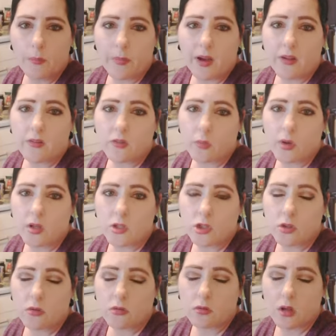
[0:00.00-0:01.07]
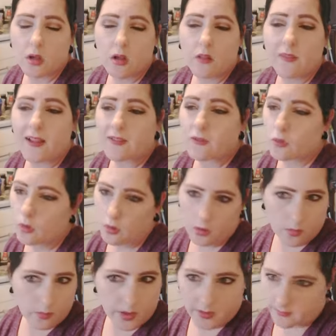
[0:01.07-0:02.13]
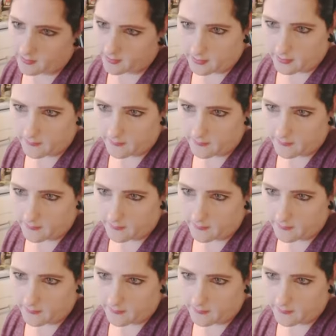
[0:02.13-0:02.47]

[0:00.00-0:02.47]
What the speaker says: Bates when he's younger, and that's all I'm going to say,